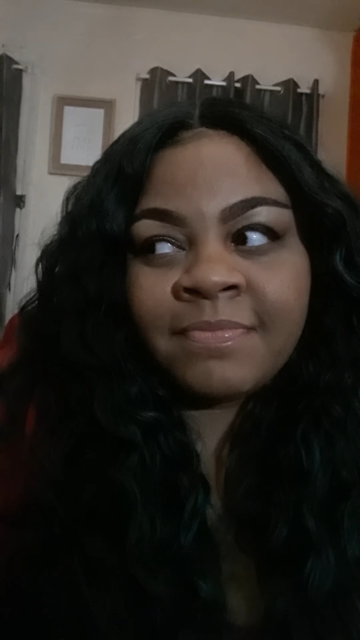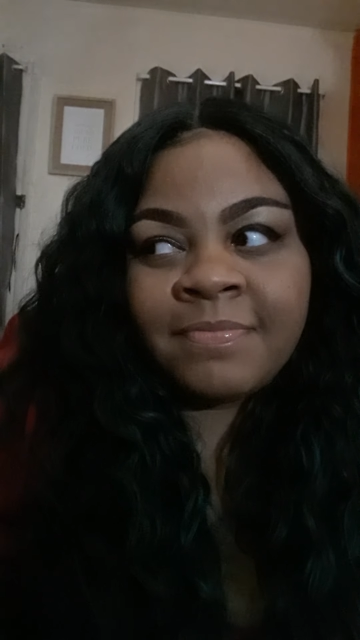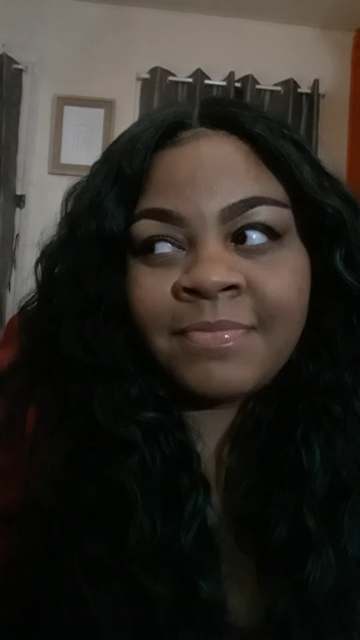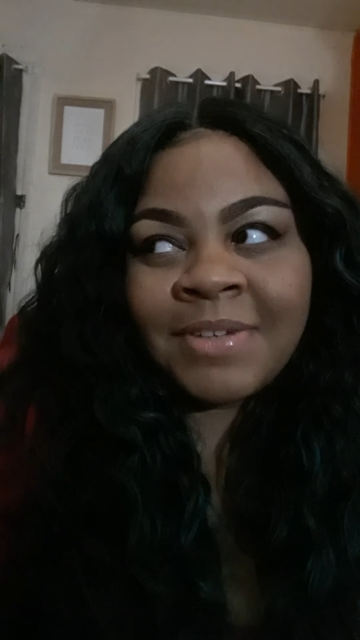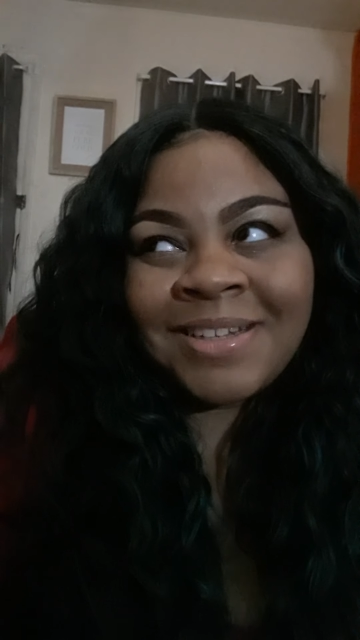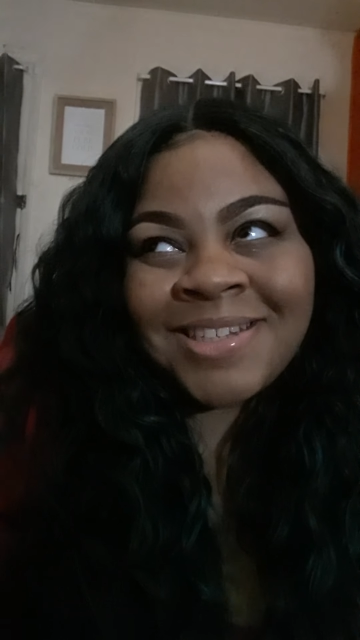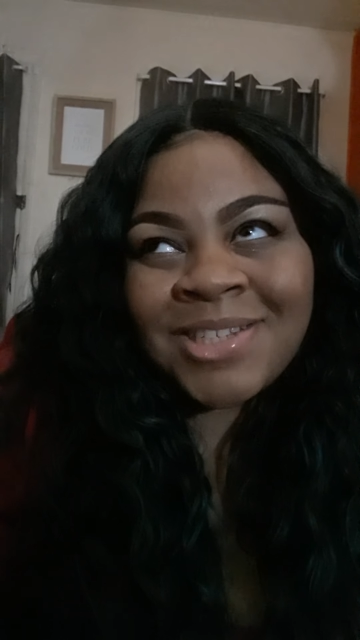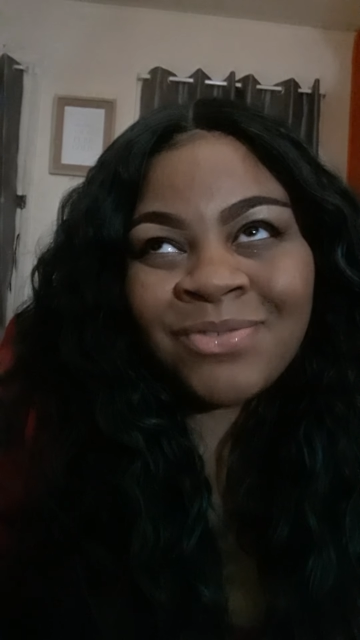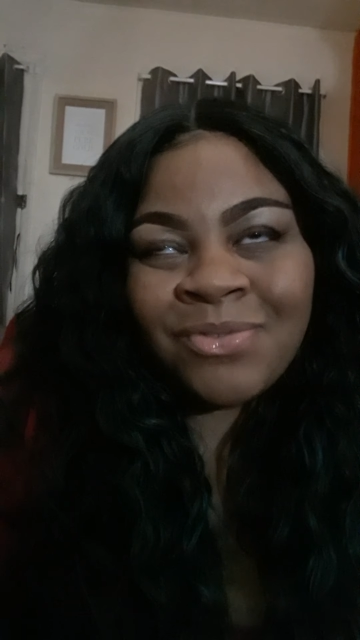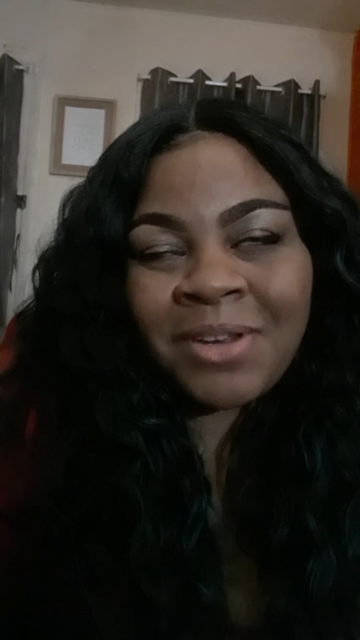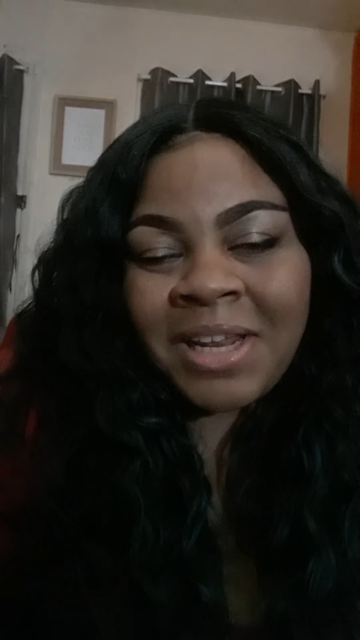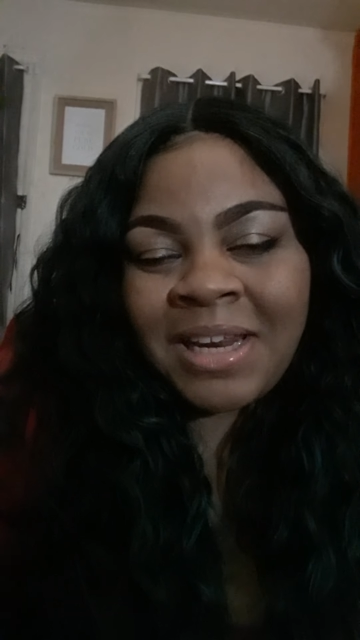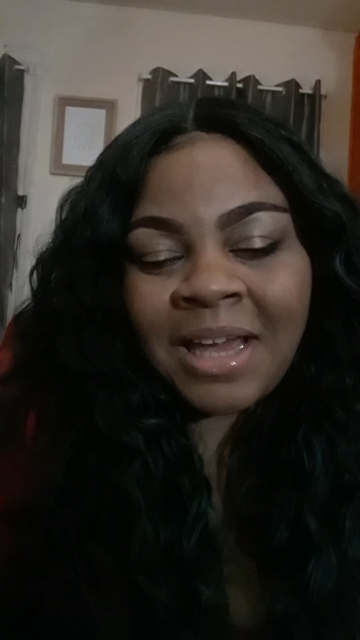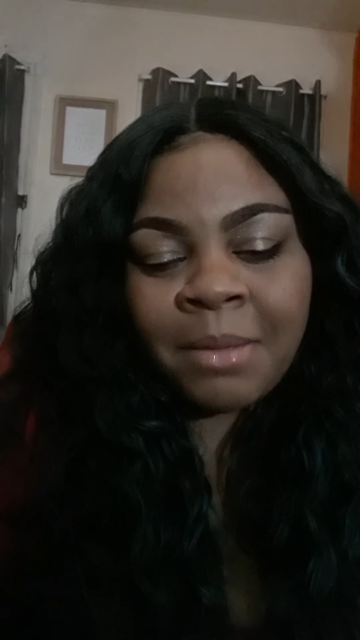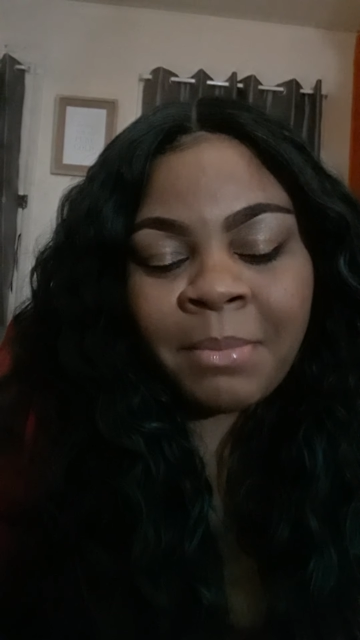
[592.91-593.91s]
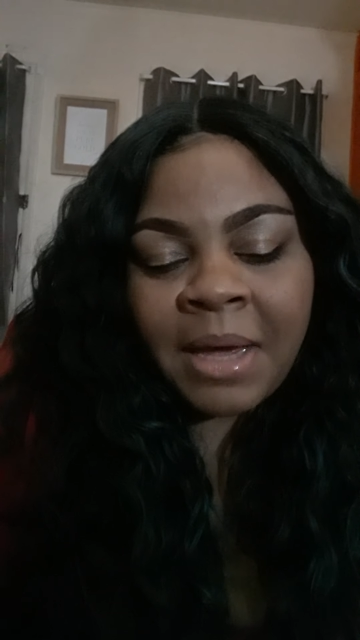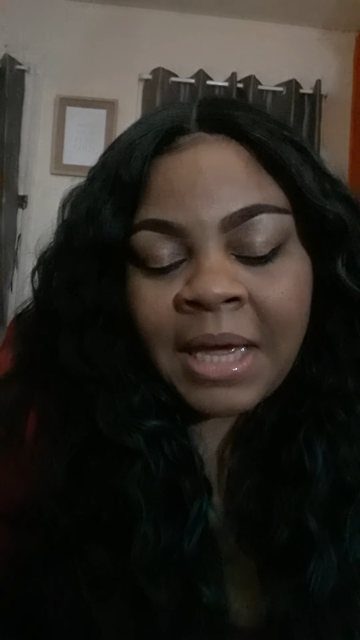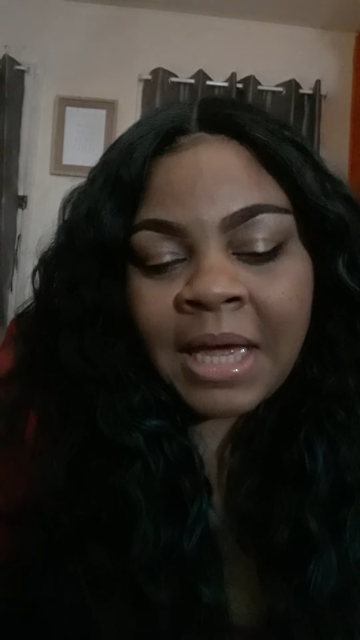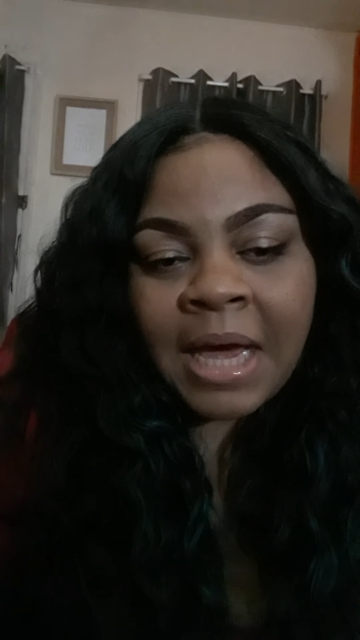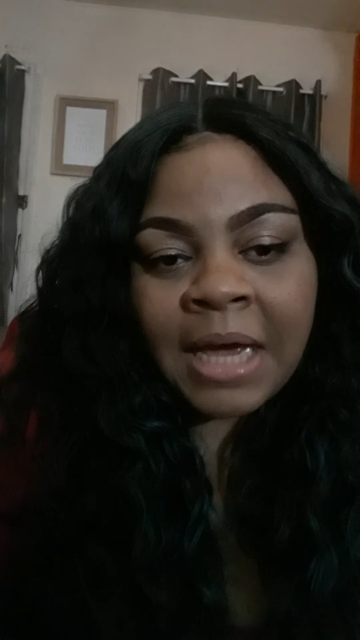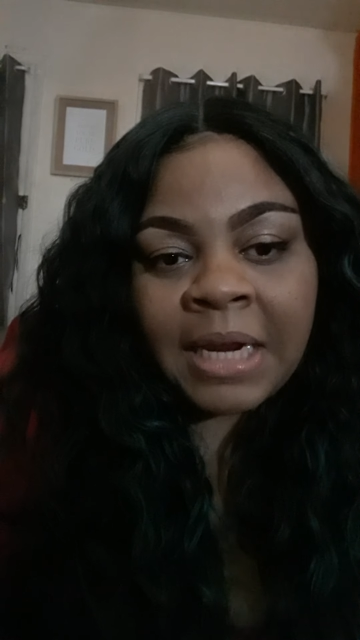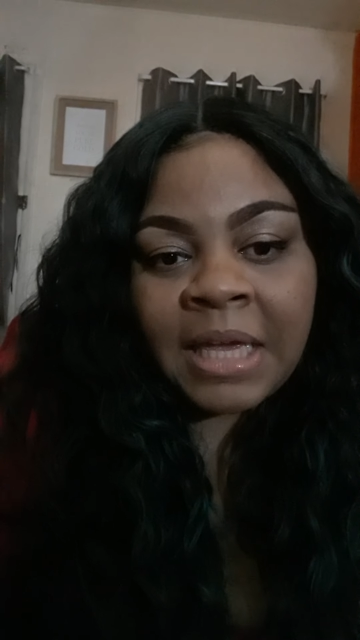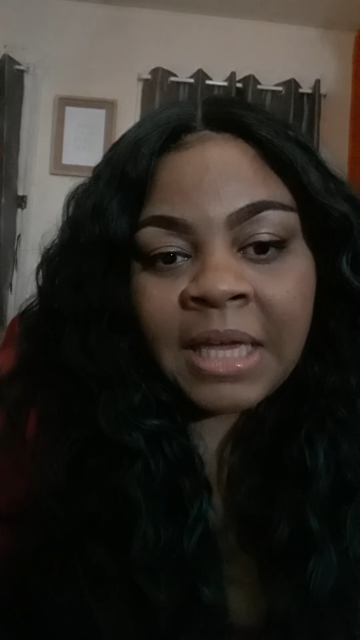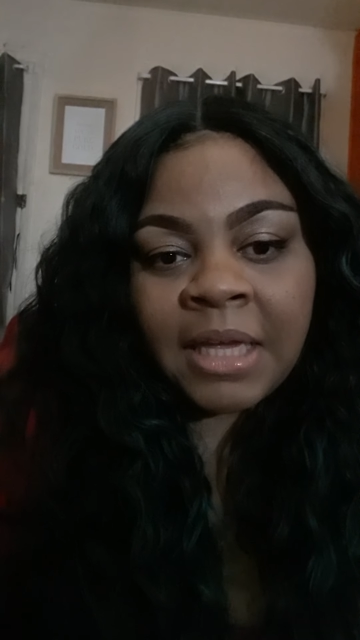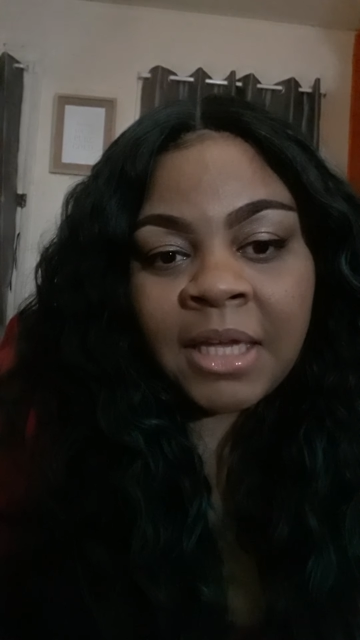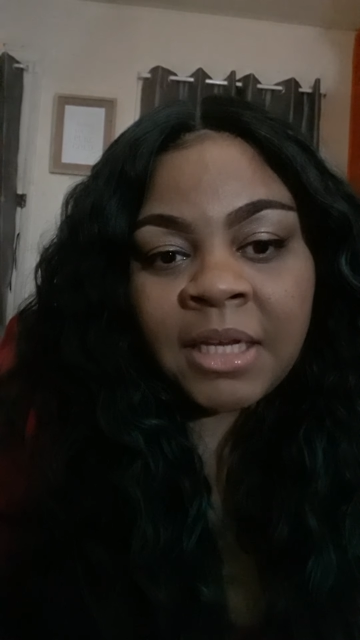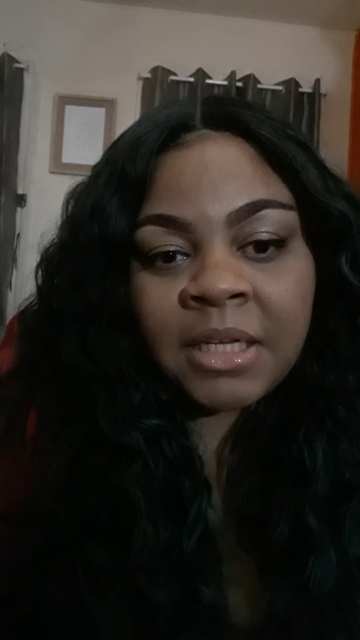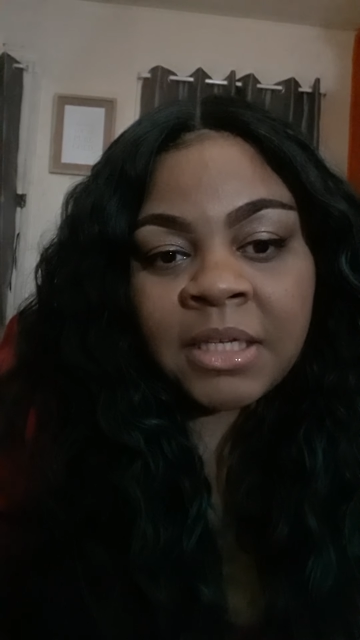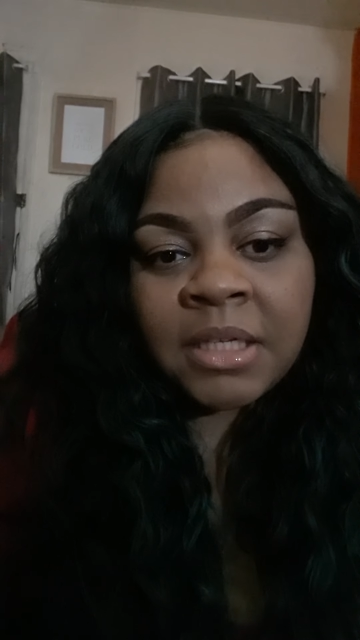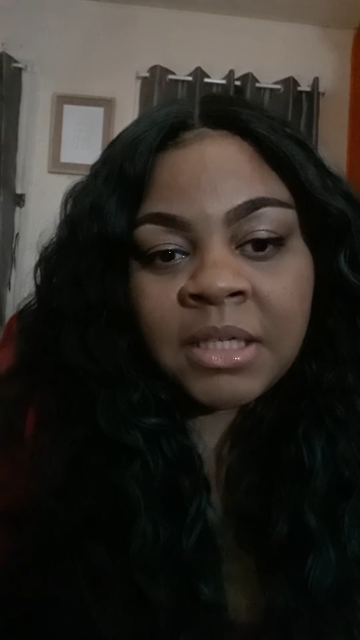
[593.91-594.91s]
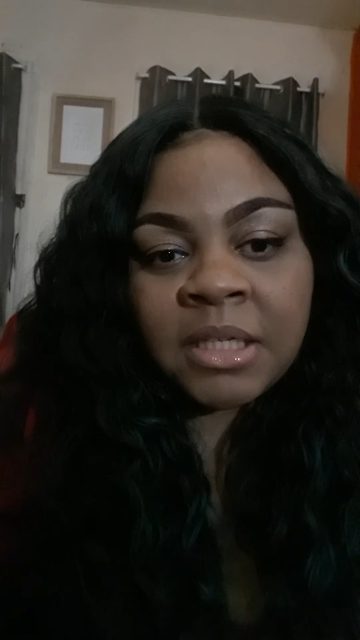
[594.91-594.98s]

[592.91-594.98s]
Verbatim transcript: well, it's really not my God kid,